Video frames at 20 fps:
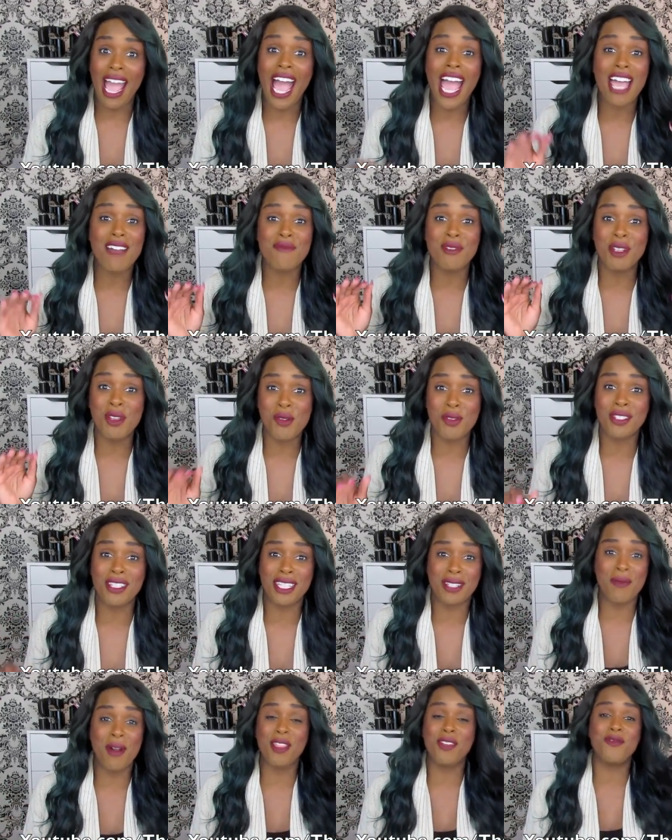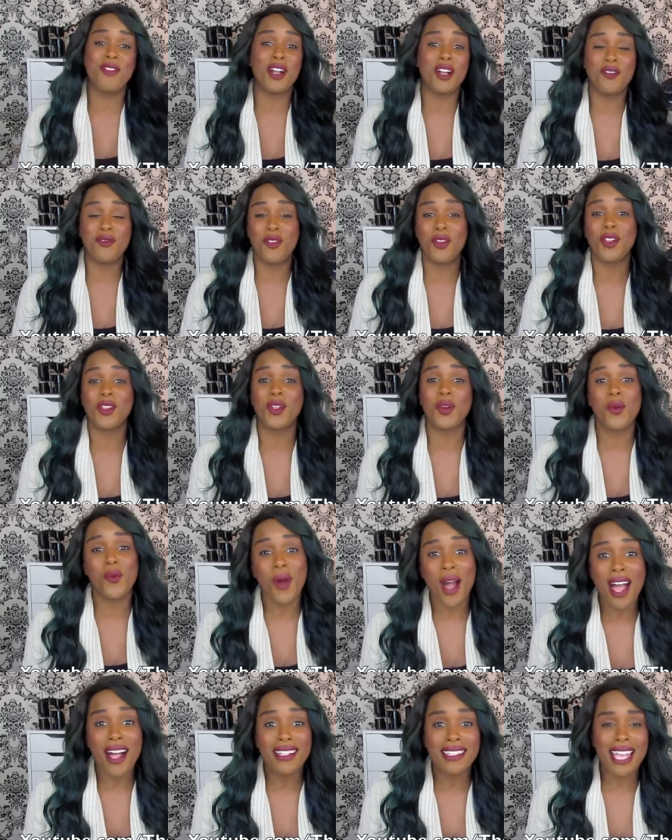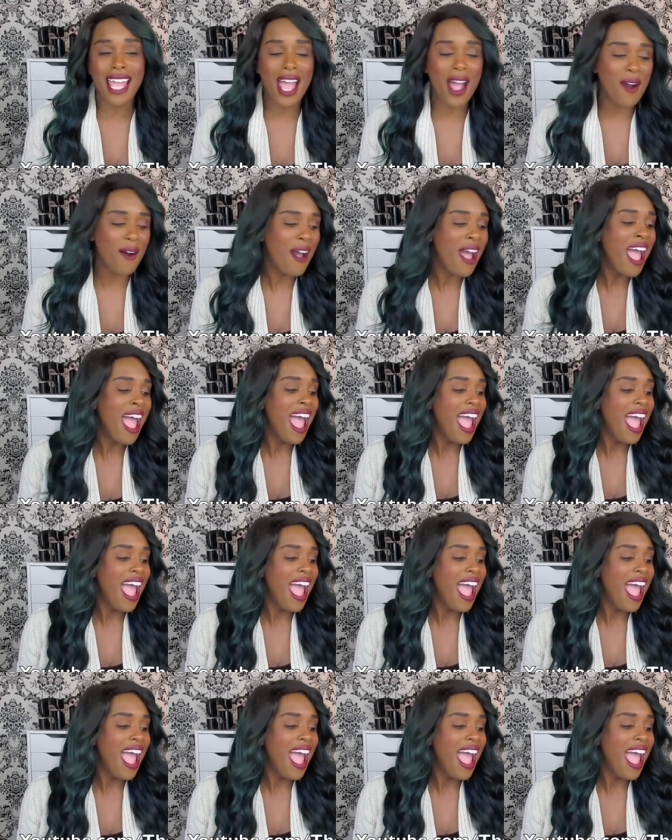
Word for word: I have been using this motherfucker for a little while now,